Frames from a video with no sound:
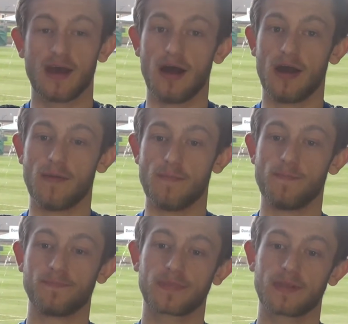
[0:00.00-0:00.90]

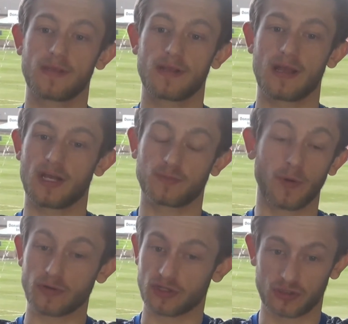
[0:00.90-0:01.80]
I
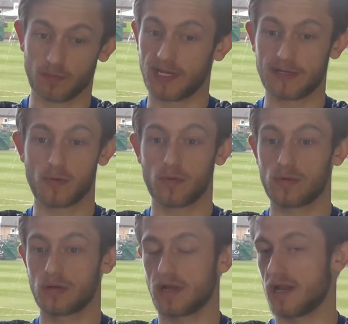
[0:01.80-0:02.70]
spoke to some people,